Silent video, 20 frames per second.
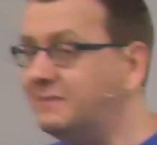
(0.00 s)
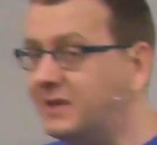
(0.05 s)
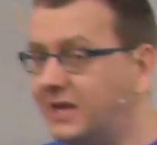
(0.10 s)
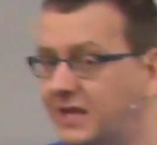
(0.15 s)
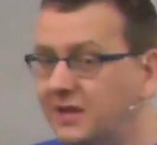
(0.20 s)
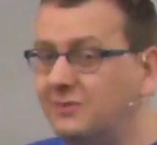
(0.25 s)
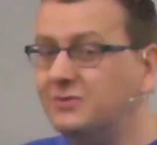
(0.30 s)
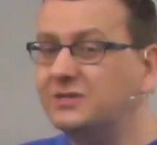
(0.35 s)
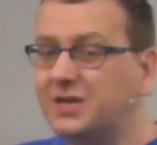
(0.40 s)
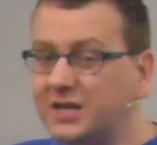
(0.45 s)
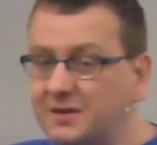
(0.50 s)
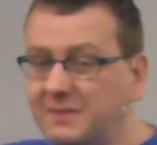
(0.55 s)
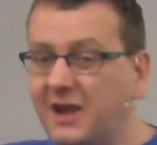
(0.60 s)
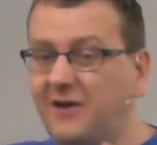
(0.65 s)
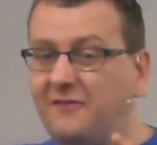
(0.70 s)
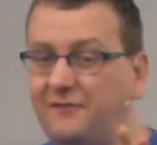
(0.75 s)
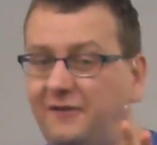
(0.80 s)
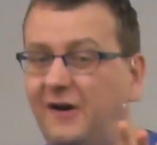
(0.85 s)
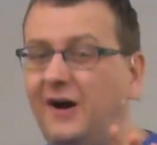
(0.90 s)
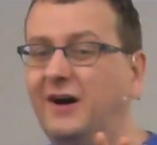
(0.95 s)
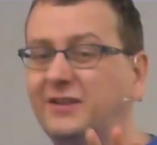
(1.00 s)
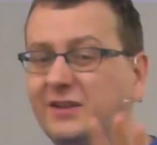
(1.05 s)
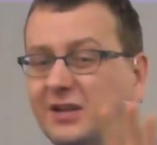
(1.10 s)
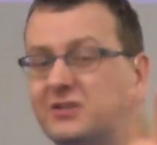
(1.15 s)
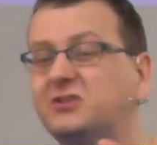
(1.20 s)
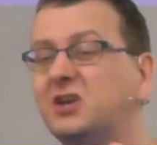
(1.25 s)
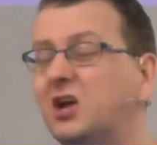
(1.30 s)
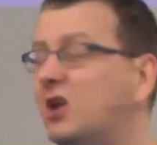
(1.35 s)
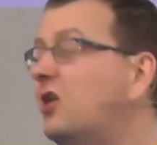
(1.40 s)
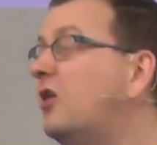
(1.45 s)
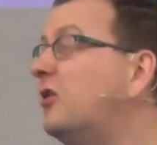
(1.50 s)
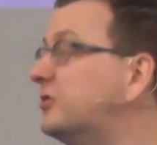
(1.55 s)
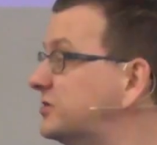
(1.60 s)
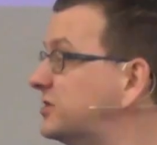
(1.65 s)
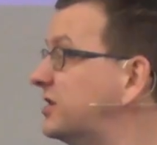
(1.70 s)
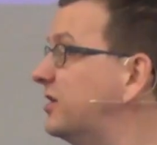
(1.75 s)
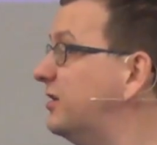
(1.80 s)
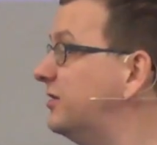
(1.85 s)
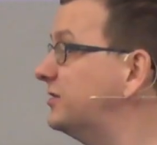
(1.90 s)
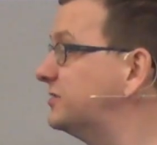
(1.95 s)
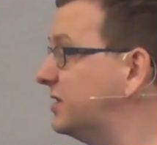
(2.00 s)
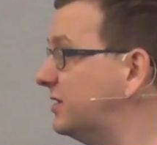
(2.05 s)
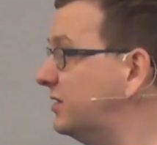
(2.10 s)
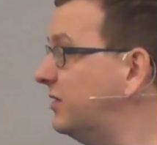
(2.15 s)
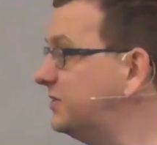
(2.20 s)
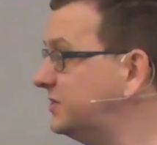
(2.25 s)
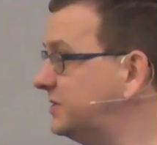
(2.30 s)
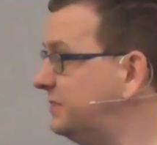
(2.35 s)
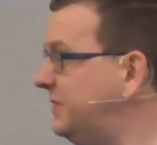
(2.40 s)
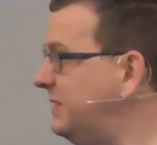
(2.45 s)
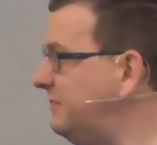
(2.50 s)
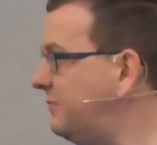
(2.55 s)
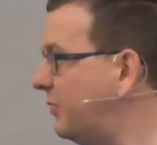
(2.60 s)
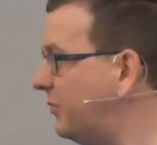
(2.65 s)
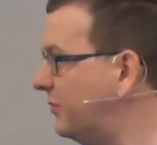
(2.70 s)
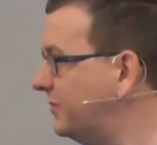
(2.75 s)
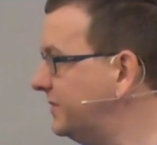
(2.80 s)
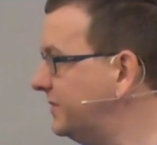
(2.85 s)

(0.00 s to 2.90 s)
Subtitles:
he was going to be a father to lots and lots and lots of people.